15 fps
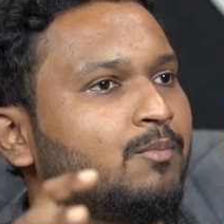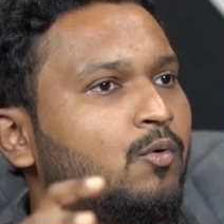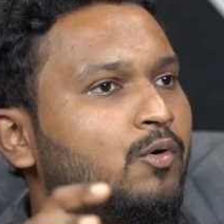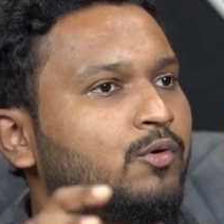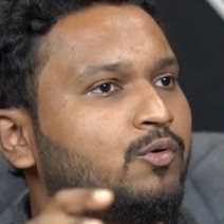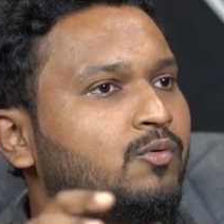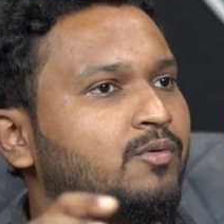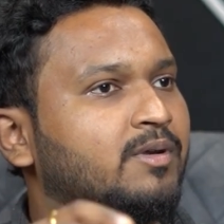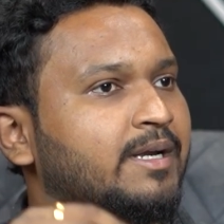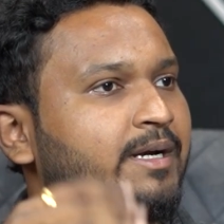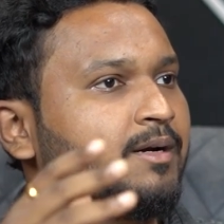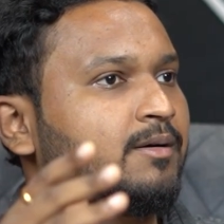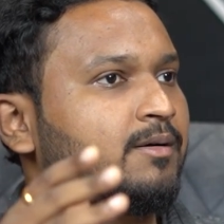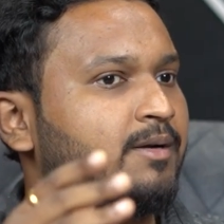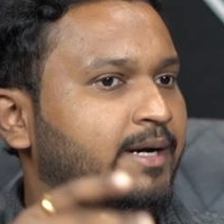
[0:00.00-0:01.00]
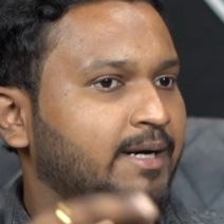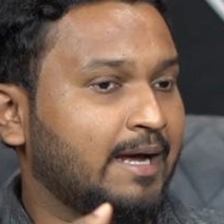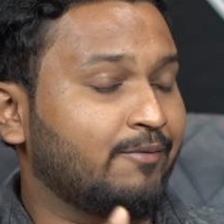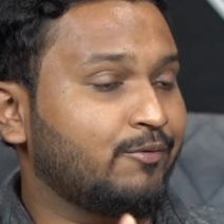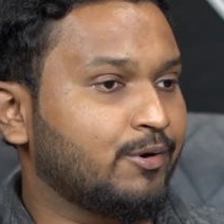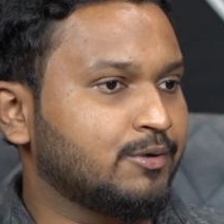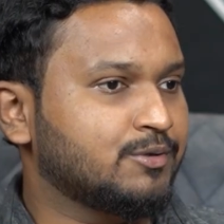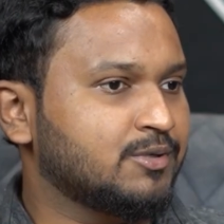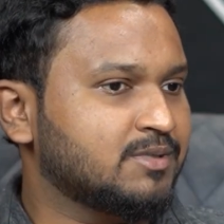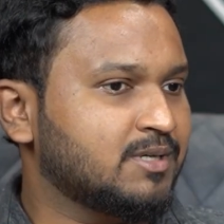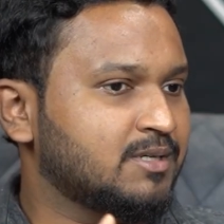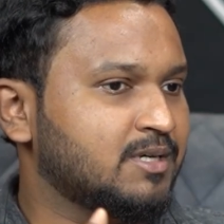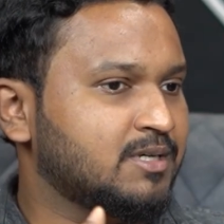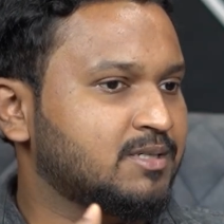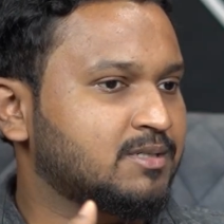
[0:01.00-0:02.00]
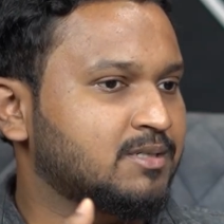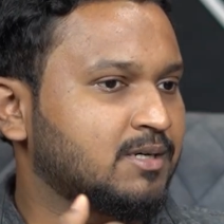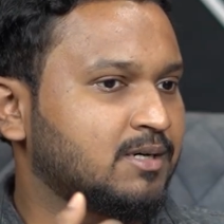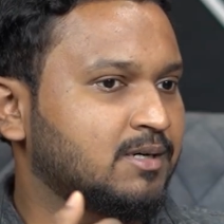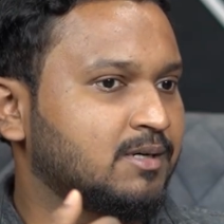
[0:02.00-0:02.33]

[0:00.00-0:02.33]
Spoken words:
more you read, right, I would also suggest